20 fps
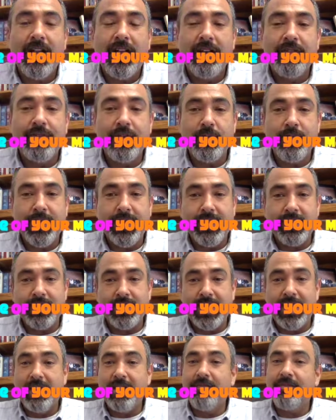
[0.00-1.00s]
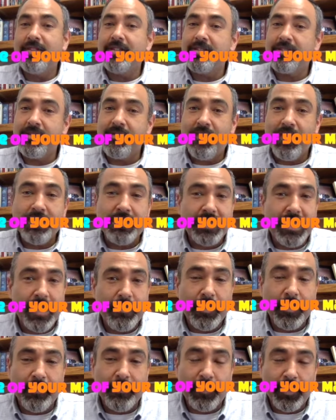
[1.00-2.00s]
of your marriage. Now, if this is the first
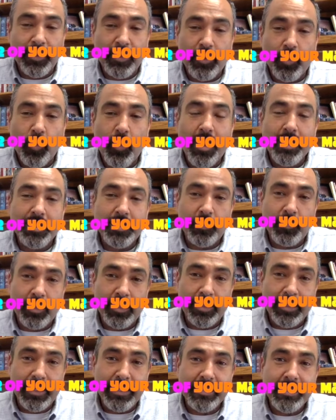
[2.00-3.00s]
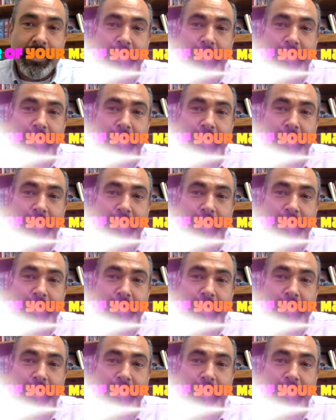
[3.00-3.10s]
time you're watching one of these,